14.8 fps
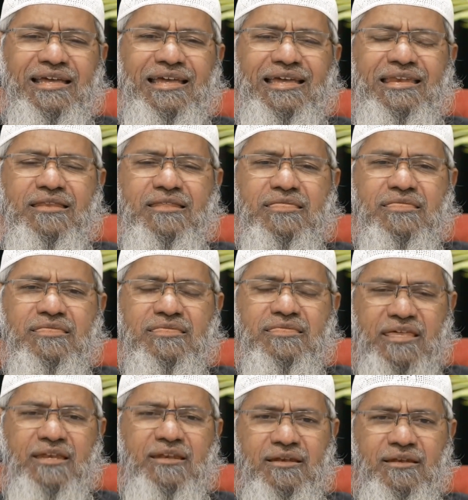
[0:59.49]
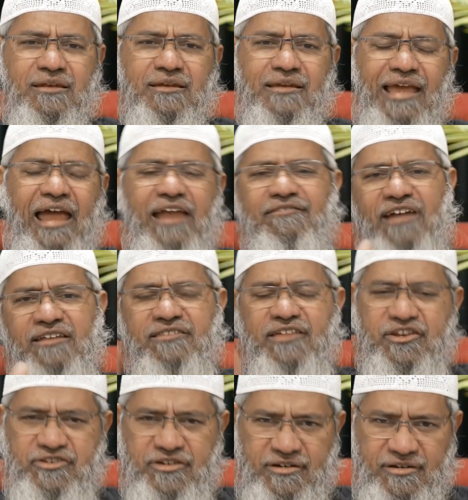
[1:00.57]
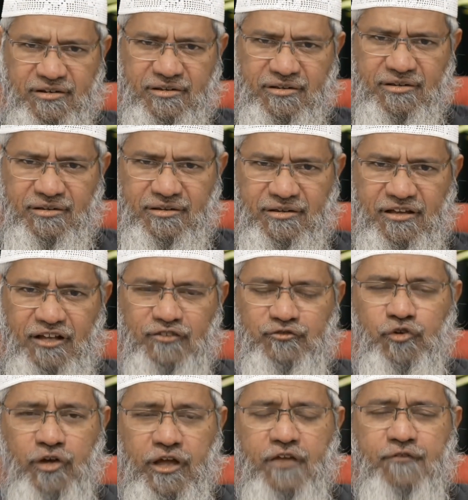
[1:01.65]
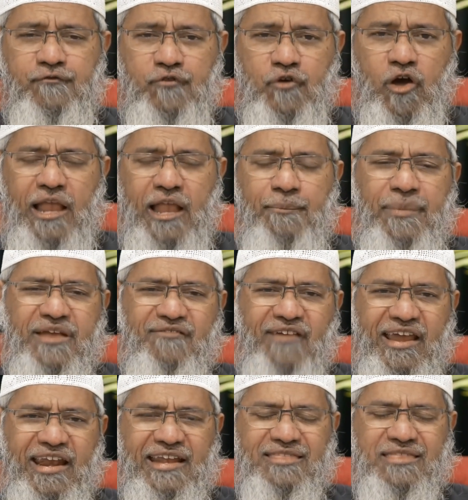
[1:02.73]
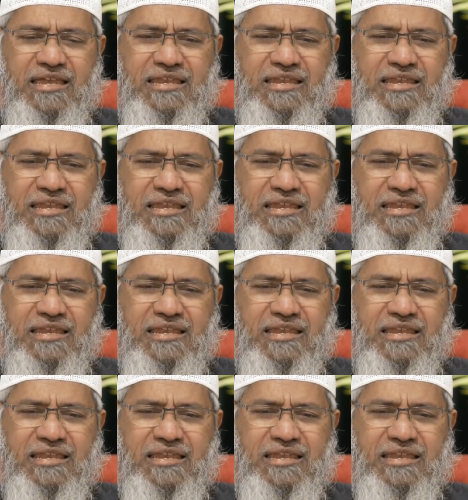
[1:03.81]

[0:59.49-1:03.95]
in sin and transgression. So if you are helping one another